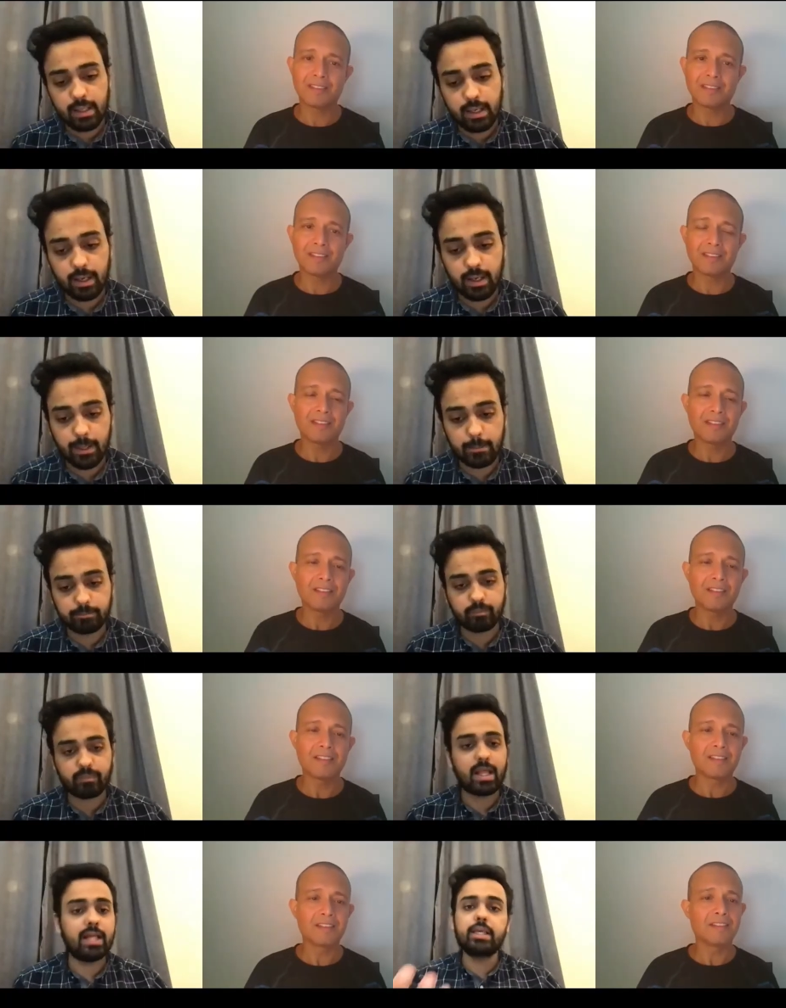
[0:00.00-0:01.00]
Speaker 1: Um,
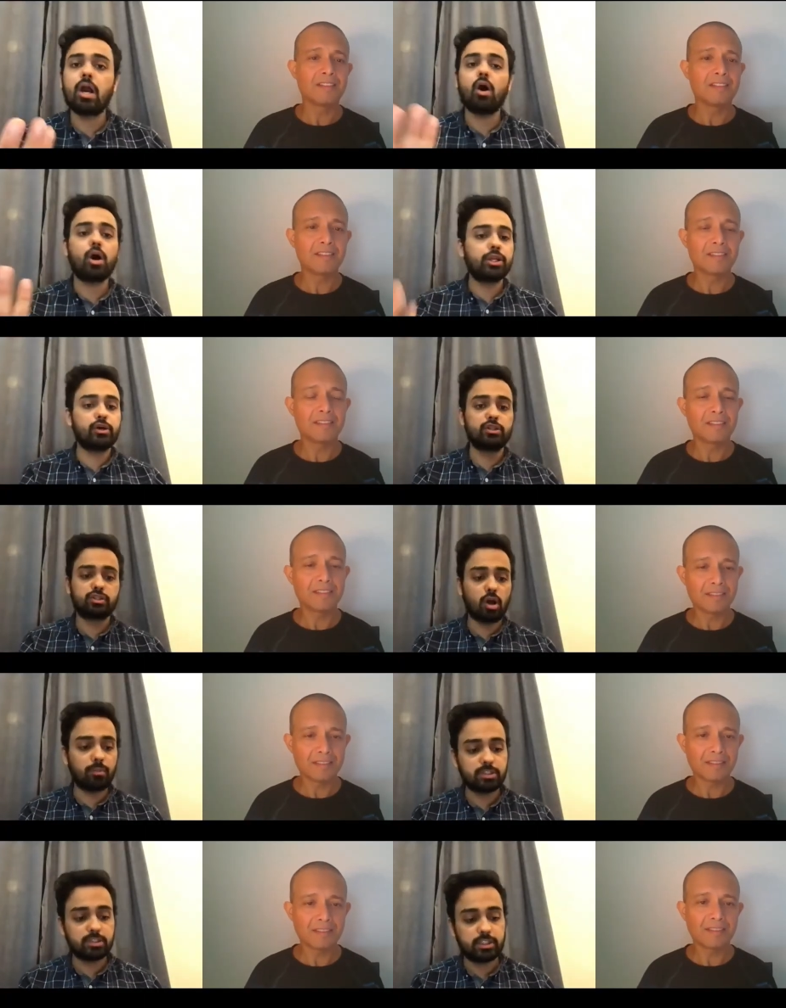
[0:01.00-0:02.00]
and the audio is
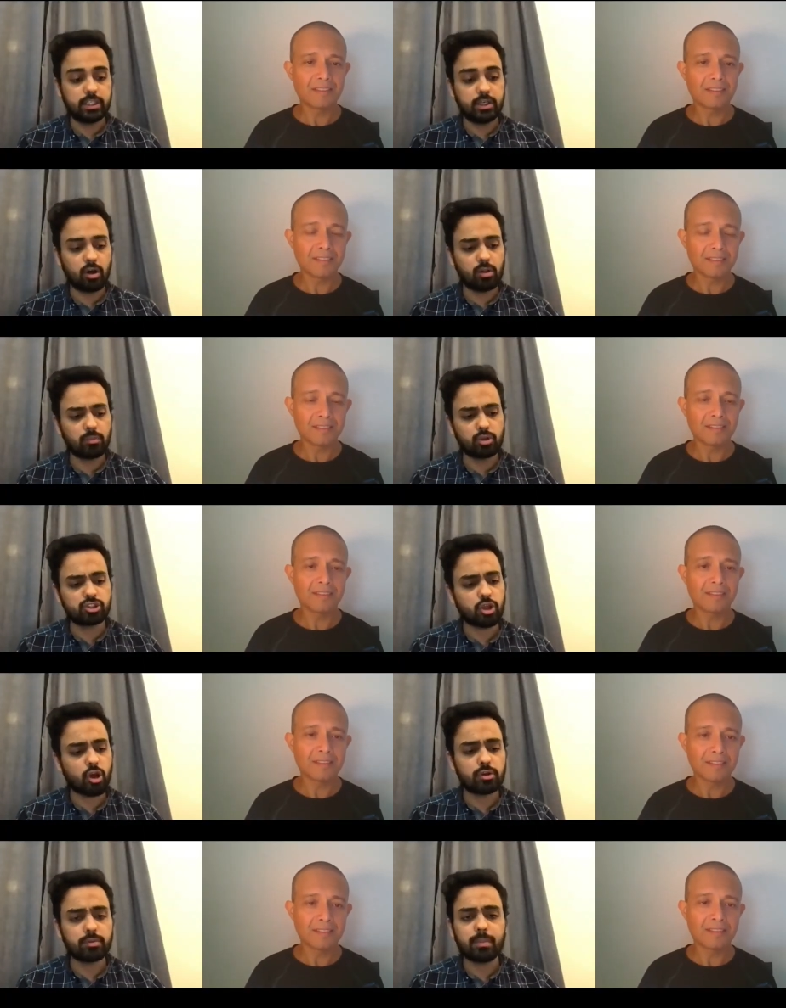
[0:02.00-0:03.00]
obviously almost
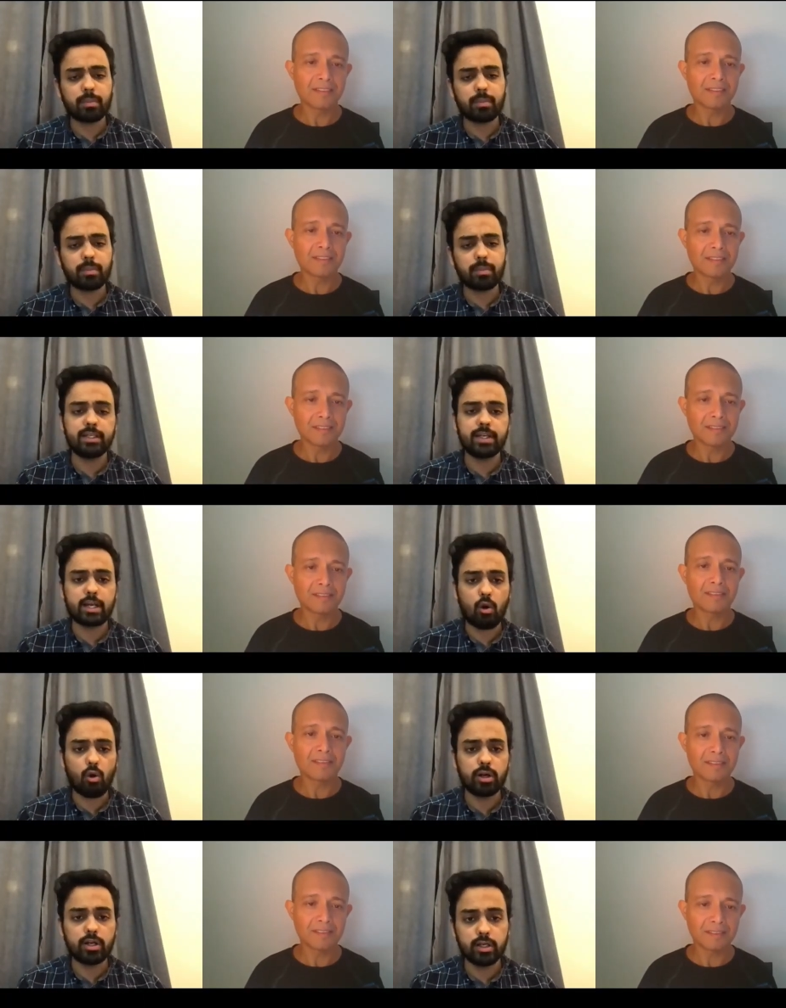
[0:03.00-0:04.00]
automatically
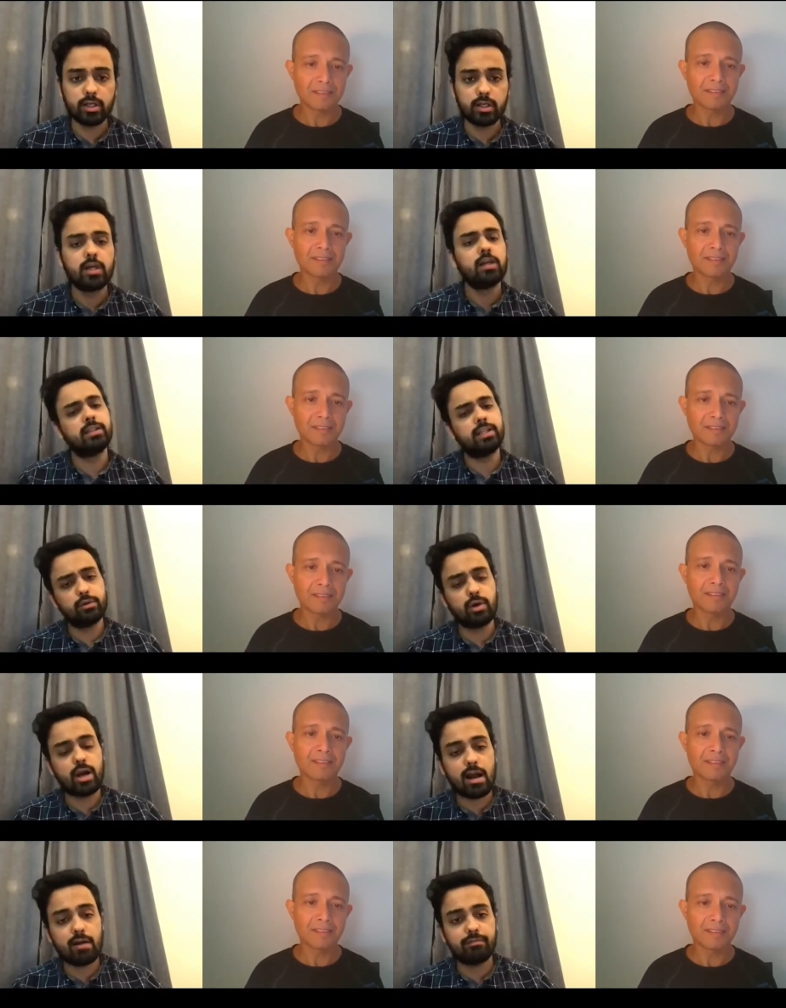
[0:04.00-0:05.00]
recorded they do
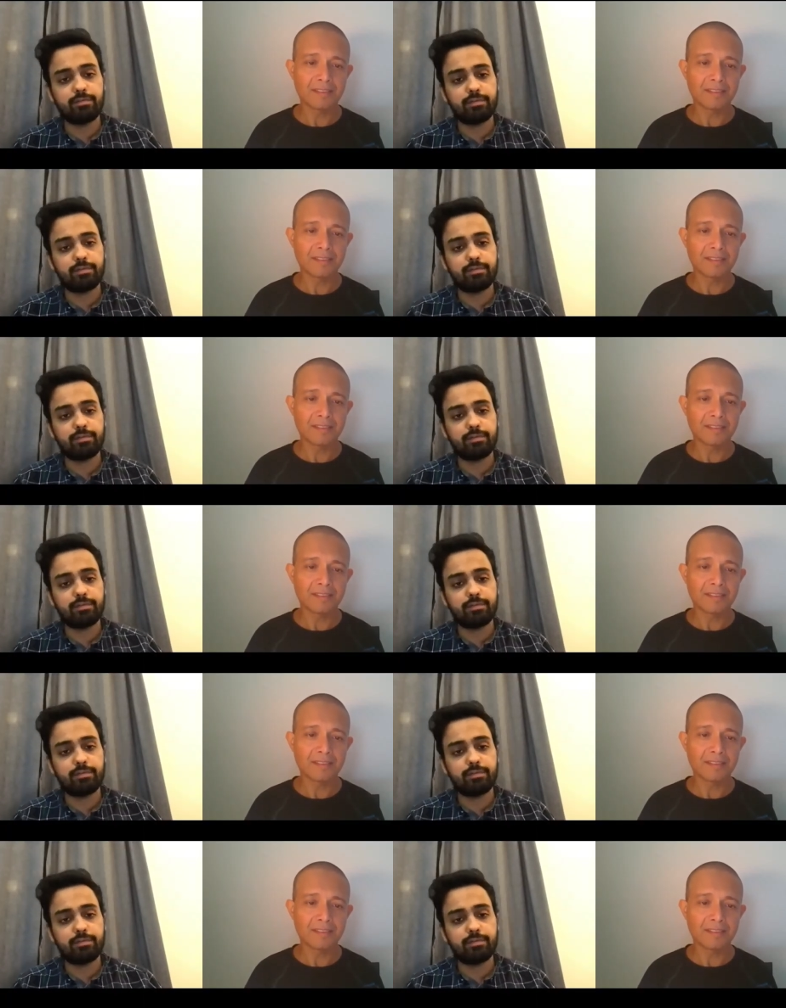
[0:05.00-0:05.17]
have